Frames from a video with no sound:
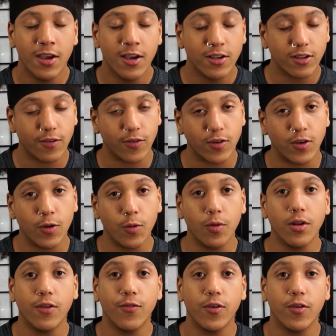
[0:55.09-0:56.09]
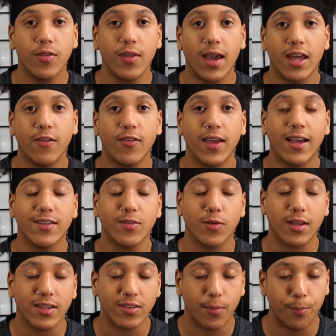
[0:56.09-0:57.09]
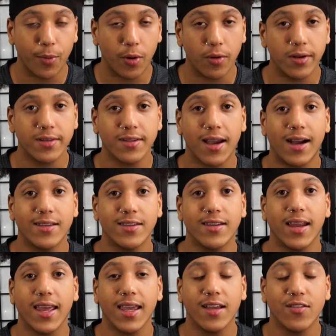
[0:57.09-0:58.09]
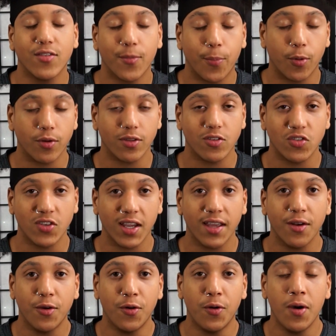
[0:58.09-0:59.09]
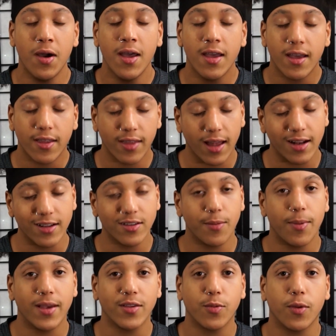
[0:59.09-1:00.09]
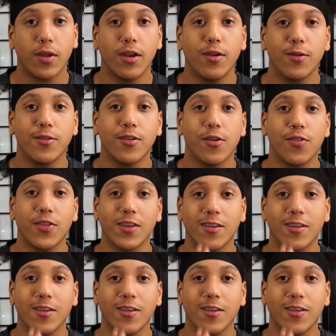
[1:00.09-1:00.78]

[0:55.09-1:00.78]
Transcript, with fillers: So if you do want to view that, if you guys want to get some bonus content and support the channel, that is the best way to do so.